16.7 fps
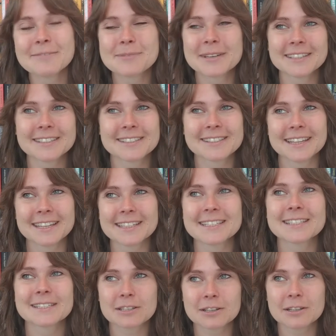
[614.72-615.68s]
Because
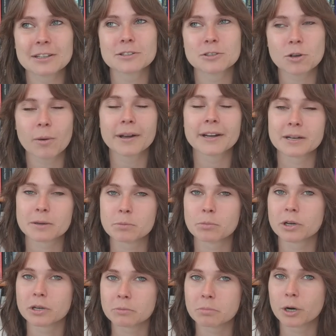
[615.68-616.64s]
that is quite an
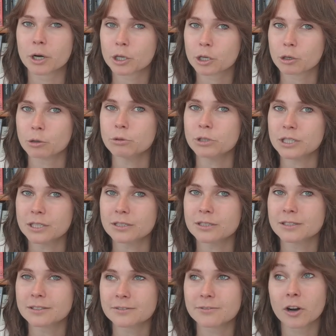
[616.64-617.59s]
important part of
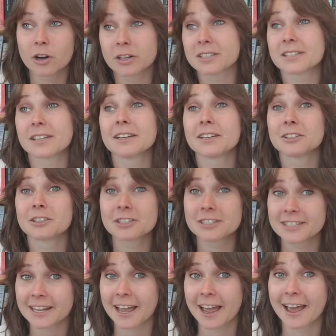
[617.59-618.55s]
cozies, as far as I
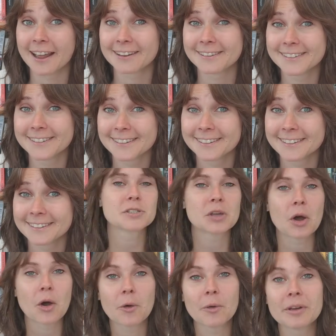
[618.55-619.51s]
understand.
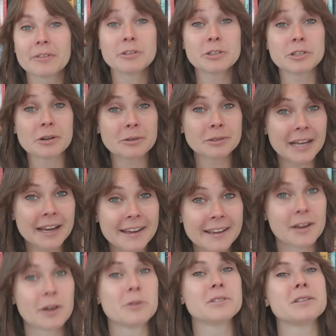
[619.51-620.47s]
So if you don't
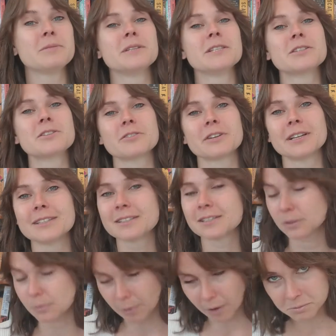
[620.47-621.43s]
like cozy mysteries,
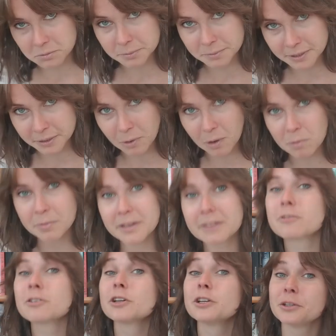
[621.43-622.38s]
this probably won't be
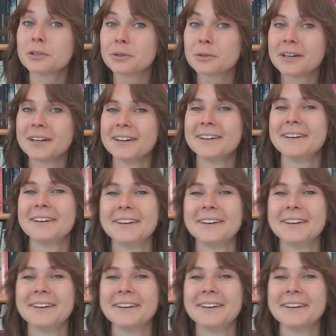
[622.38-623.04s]
for you.